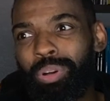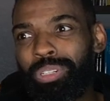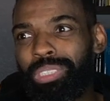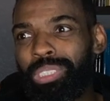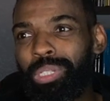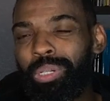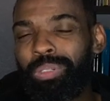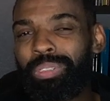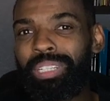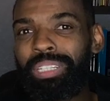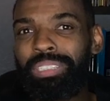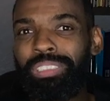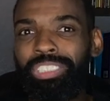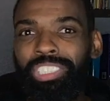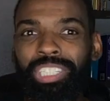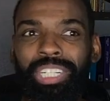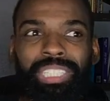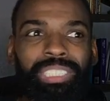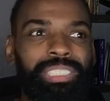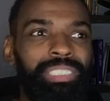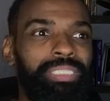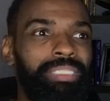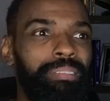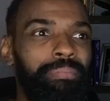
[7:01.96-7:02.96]
so than
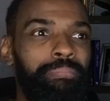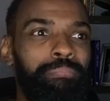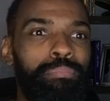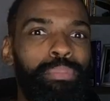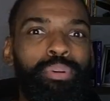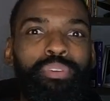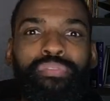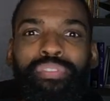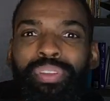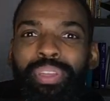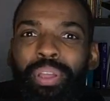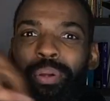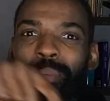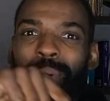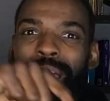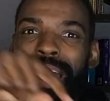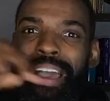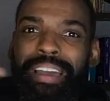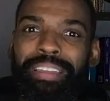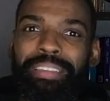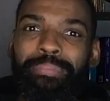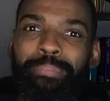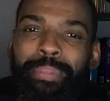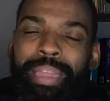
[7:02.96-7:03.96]
just moving
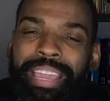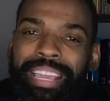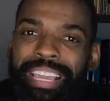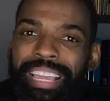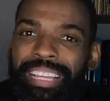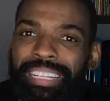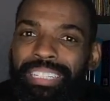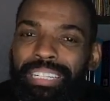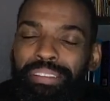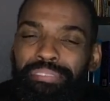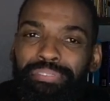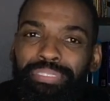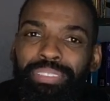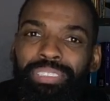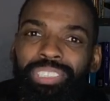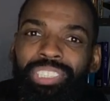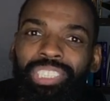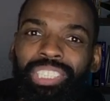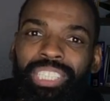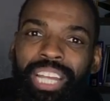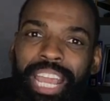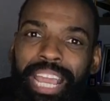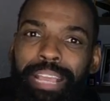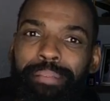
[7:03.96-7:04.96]
around and making different
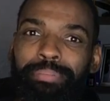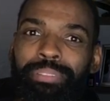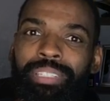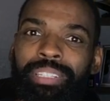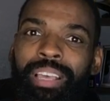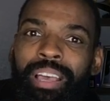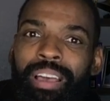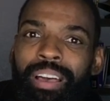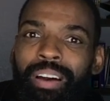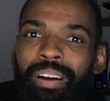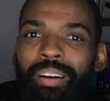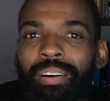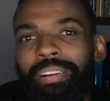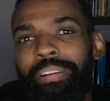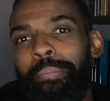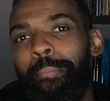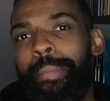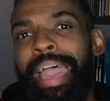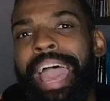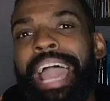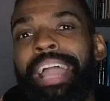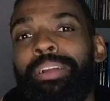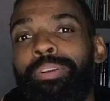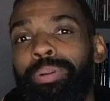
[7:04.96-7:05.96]
shapes on a
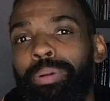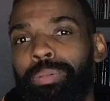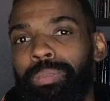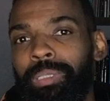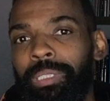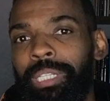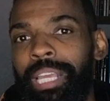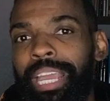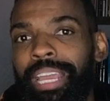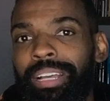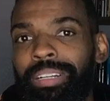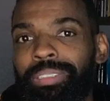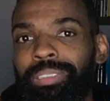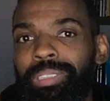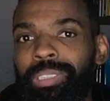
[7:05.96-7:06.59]
macro scale.